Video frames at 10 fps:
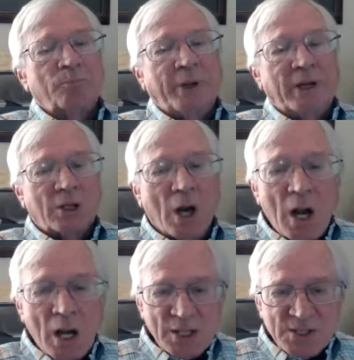
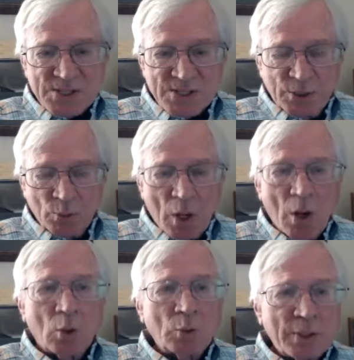because you
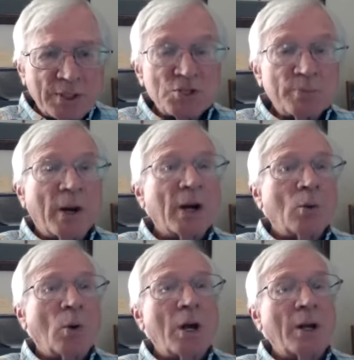owned this
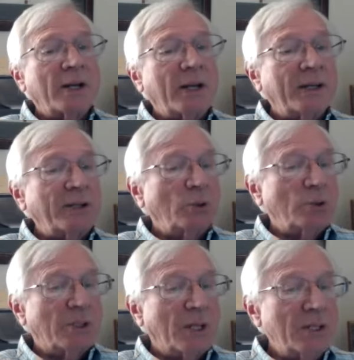marijuana and you
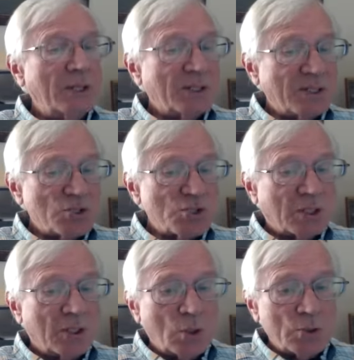didn't
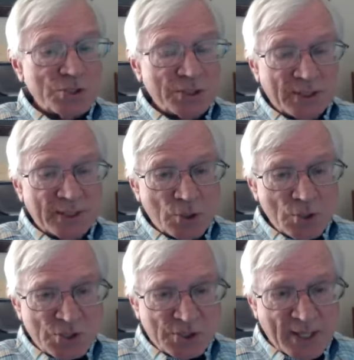disclose it in
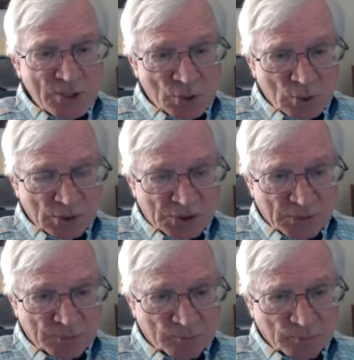your schedules,
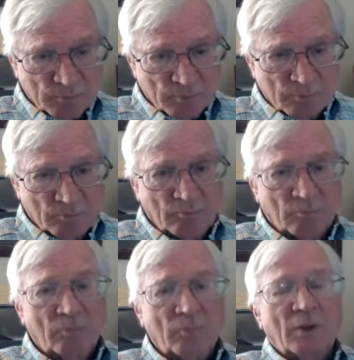
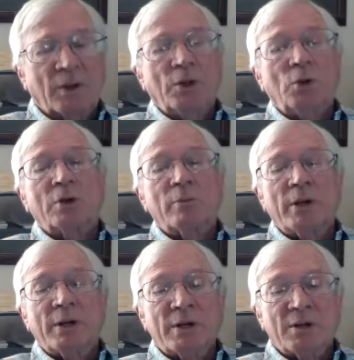you
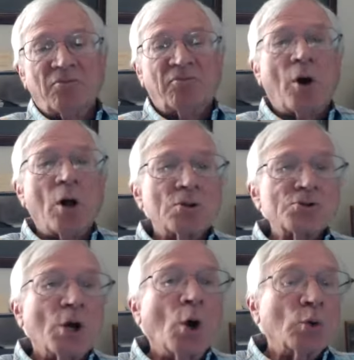committed a
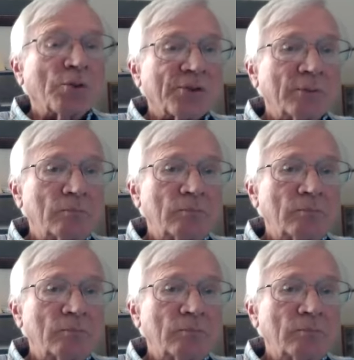false oath.